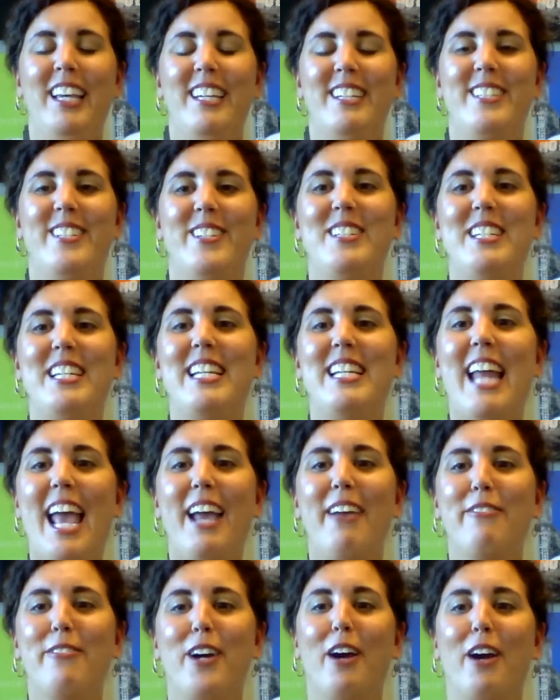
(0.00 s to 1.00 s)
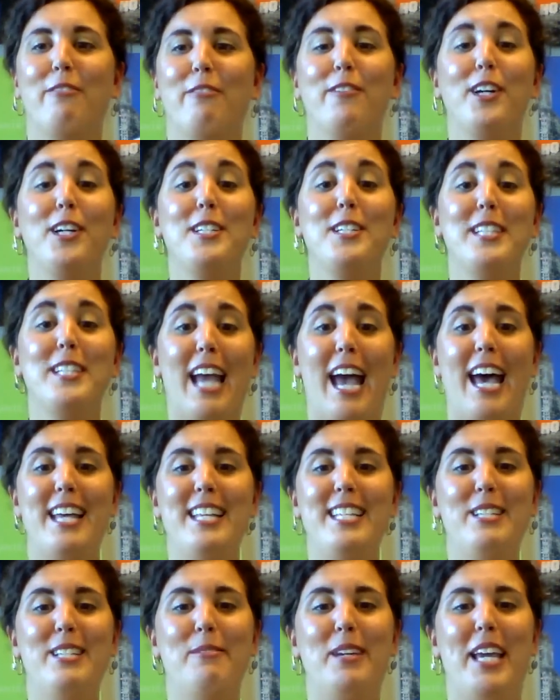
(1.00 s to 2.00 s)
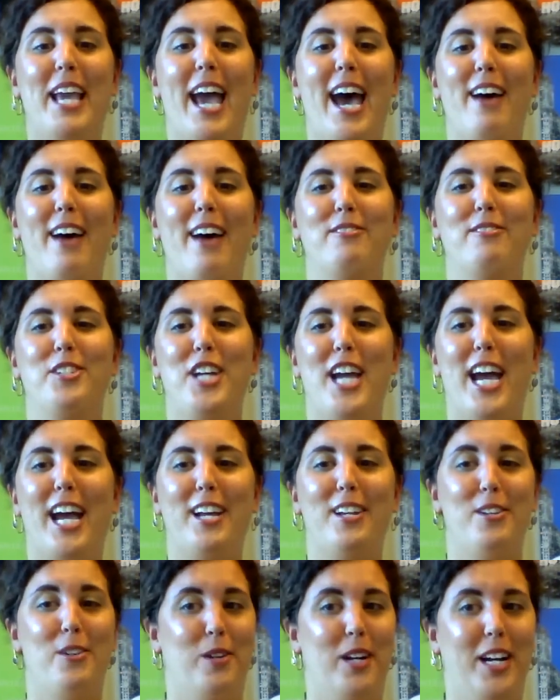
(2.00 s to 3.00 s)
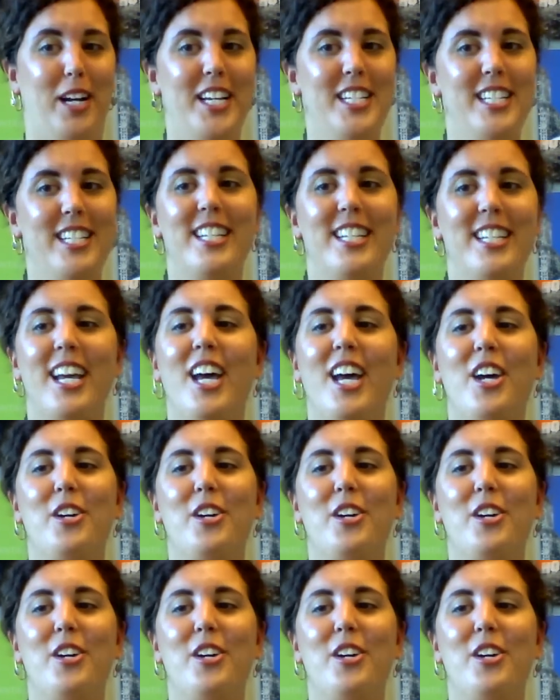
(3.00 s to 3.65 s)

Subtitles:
So today, for our first guest, we have Jack Norris,